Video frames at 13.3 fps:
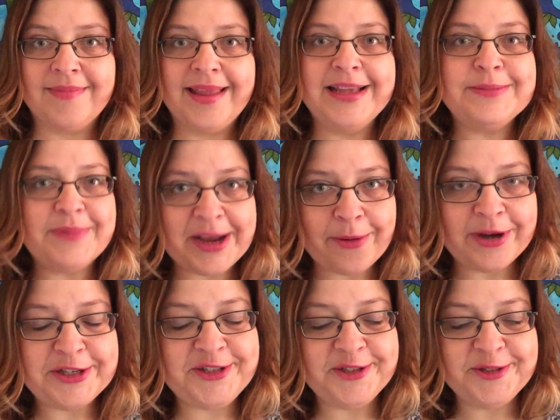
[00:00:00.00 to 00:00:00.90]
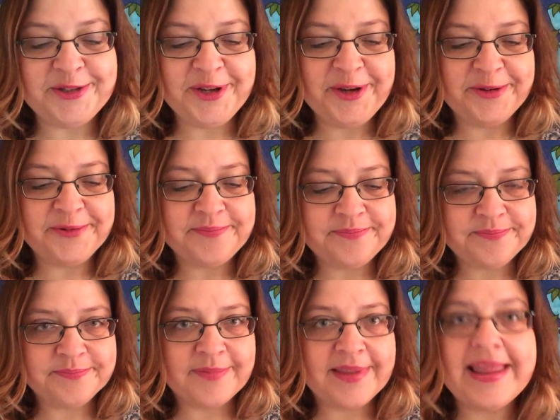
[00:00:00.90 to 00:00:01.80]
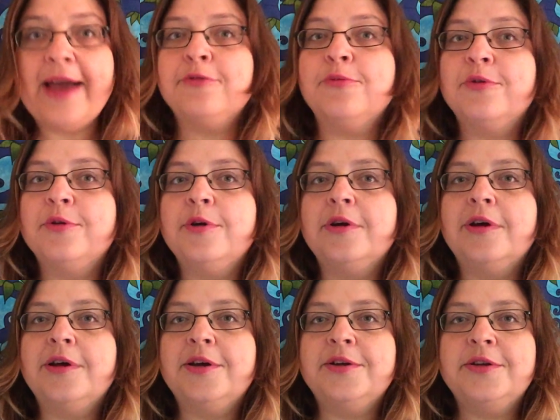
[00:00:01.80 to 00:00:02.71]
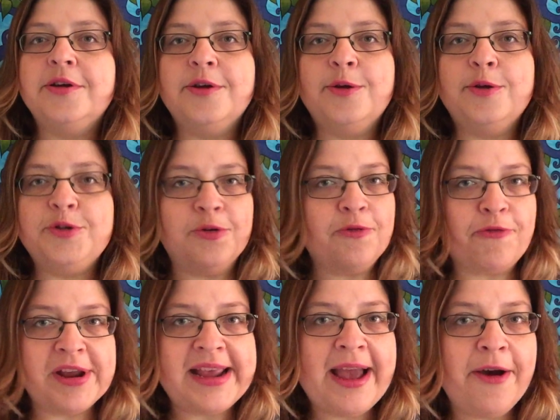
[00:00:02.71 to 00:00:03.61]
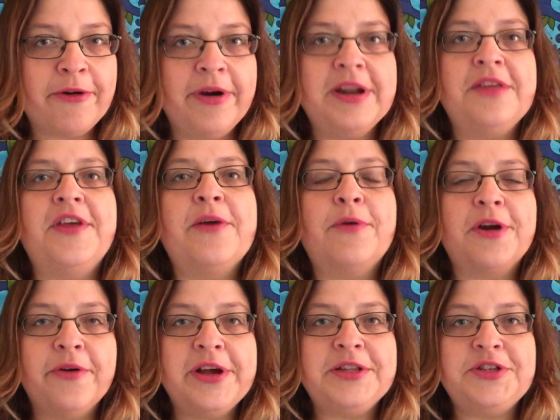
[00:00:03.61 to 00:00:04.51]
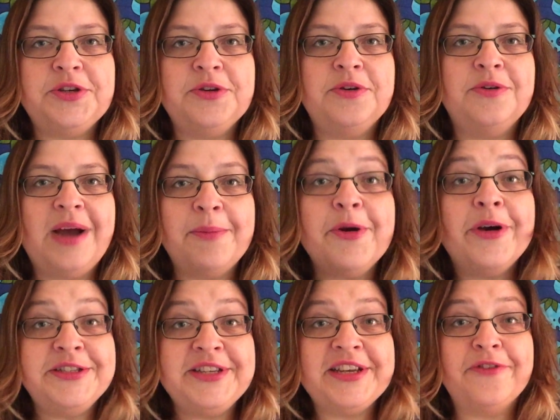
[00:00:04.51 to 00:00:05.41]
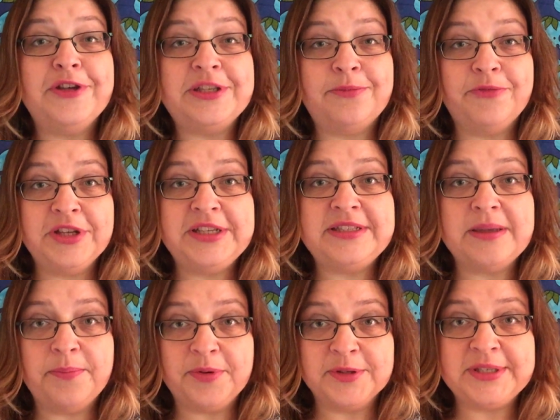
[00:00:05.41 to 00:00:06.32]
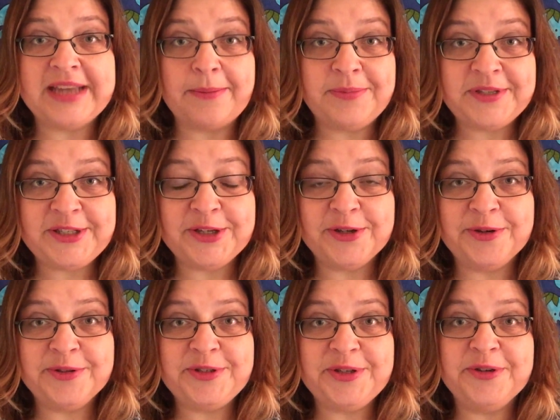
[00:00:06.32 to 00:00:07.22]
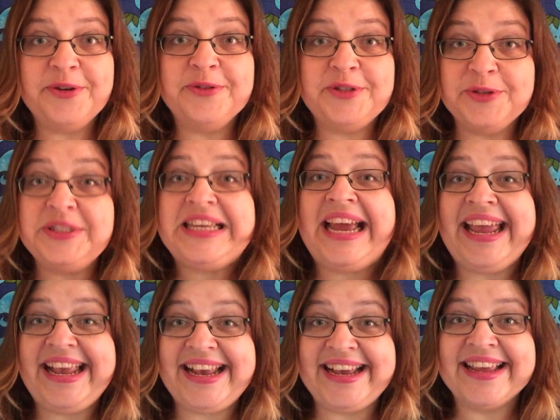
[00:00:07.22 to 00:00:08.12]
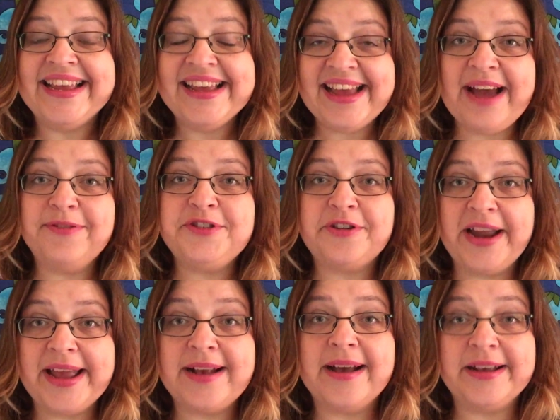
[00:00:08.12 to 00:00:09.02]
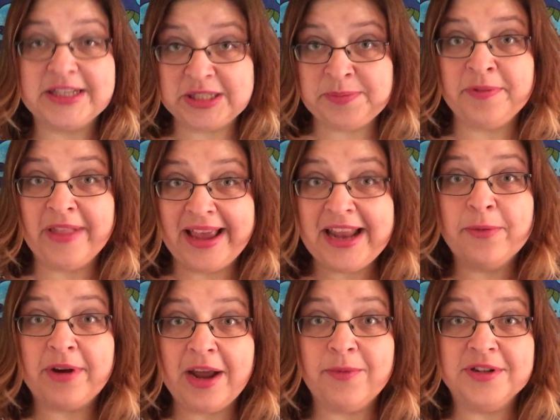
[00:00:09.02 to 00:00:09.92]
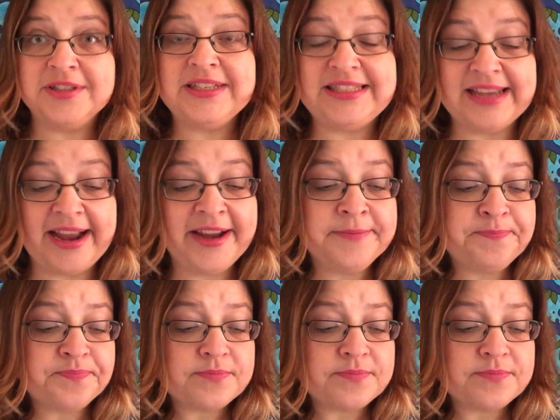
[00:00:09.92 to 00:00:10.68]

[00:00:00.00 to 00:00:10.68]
Is my question to you. Now, don't freak out or anything. I'm going to give you some really simple steps to take after I explain what I want to say.